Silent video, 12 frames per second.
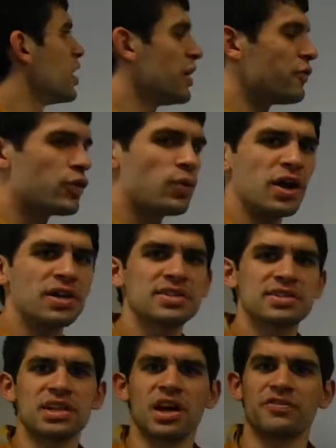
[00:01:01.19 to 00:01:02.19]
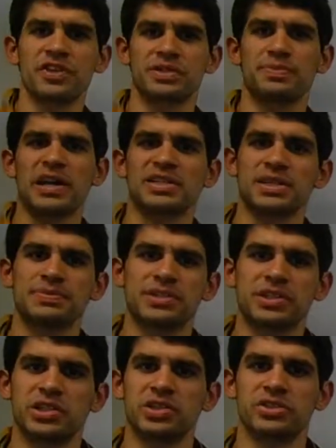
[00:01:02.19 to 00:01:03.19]
if we wanted to solve this by
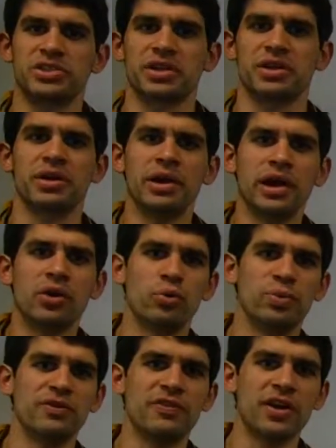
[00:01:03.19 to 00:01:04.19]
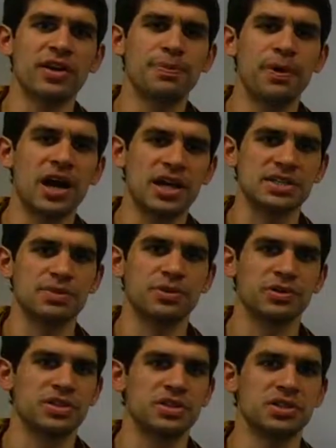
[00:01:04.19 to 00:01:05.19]
substitution, it would be very
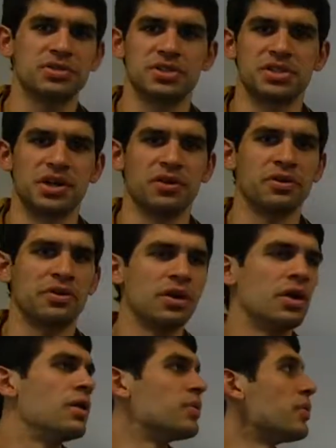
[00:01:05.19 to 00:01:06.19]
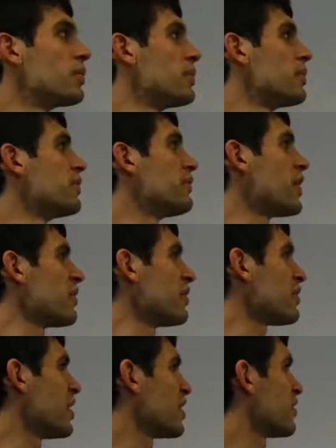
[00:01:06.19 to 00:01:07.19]
possible to do so, but we would very
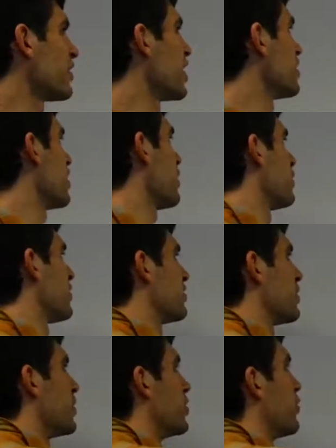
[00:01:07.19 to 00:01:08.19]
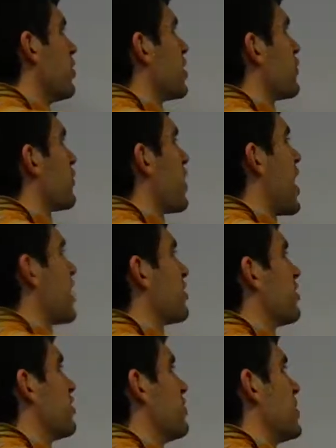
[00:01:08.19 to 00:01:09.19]
likely end up with some annoying
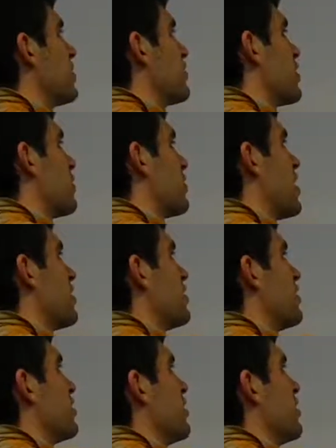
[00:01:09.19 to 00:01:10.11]
fractions because of the presence